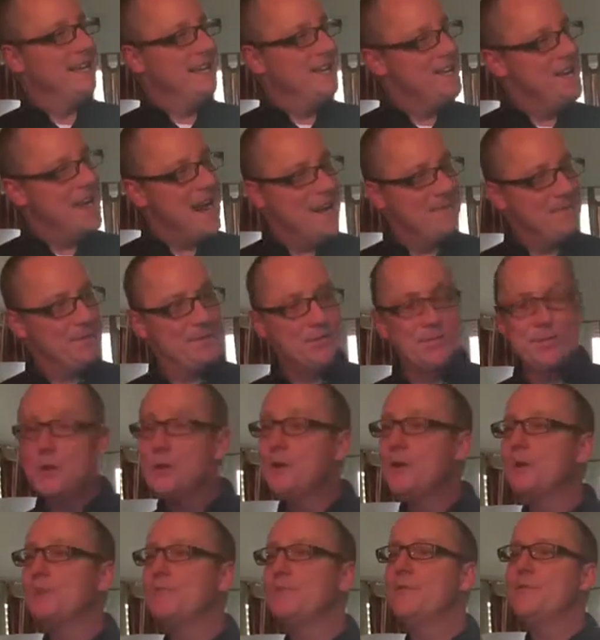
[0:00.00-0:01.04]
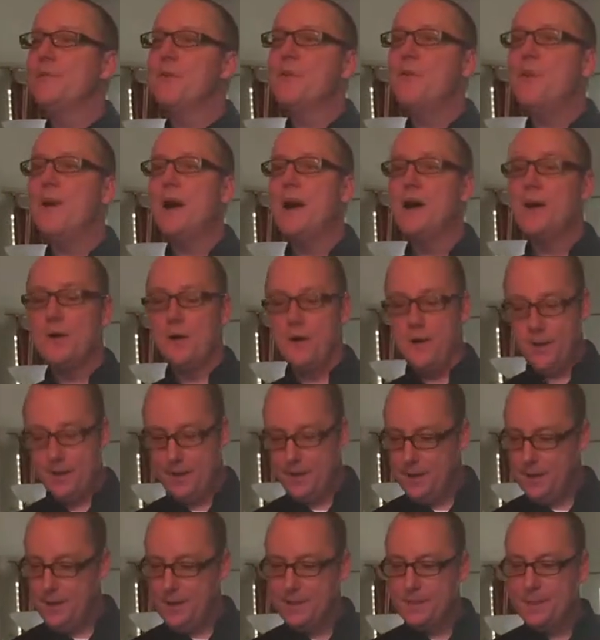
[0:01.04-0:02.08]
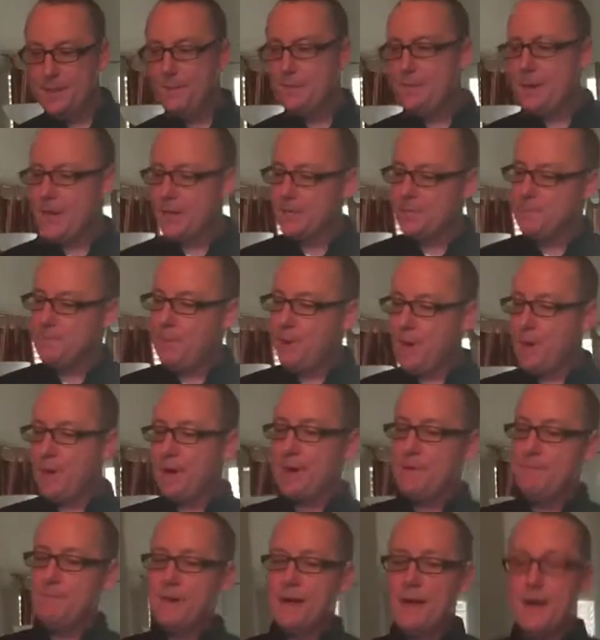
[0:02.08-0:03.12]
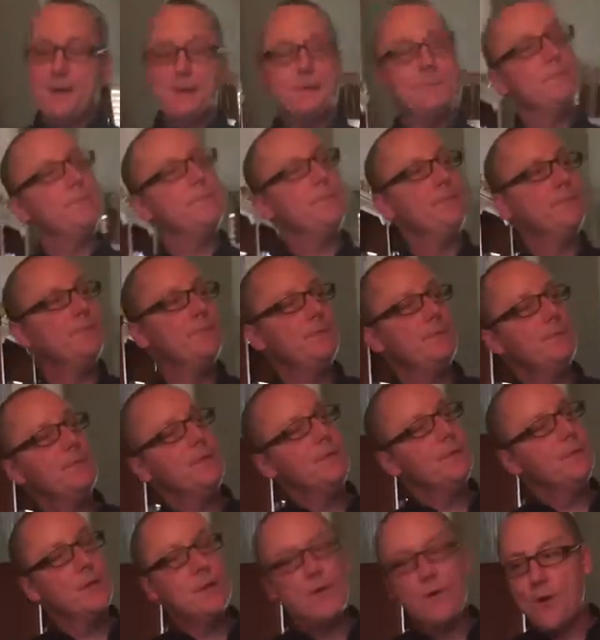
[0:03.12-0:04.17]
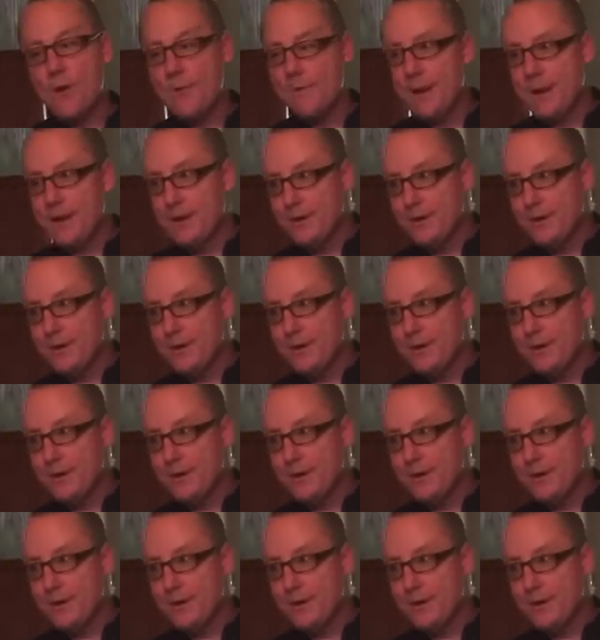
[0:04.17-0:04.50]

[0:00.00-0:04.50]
You have to soak it for a while. The best part about the gourmet